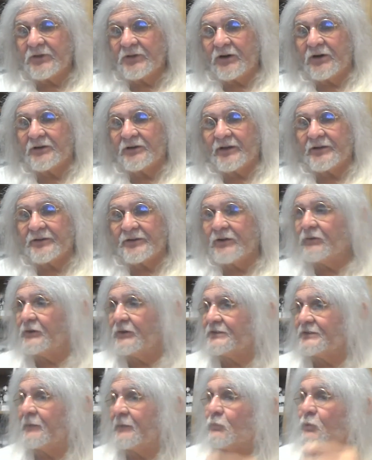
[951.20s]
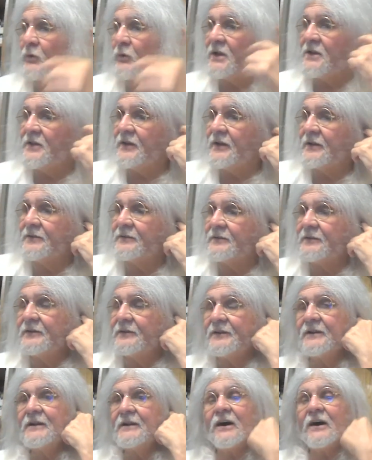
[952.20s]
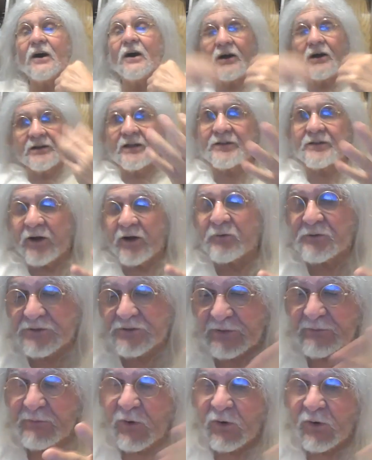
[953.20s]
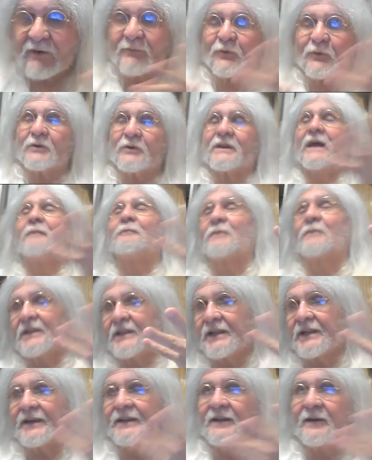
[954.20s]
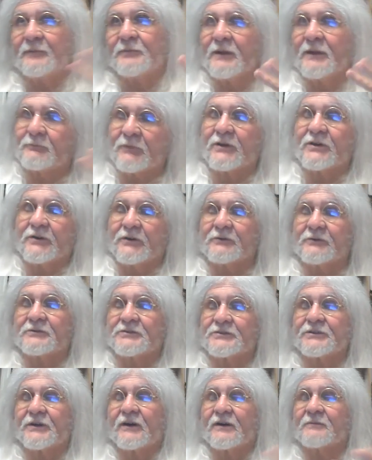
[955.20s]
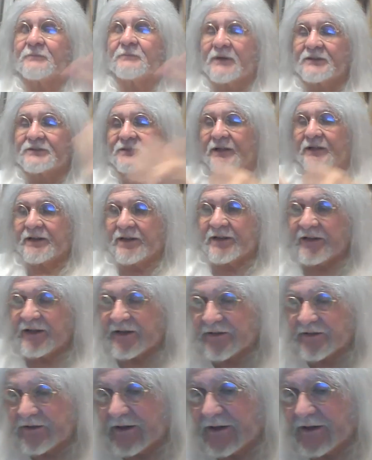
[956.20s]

all I know is I'm breathing. All I know is tomorrow morning I'm going to get up, I'm going to go to Starbucks. How do you like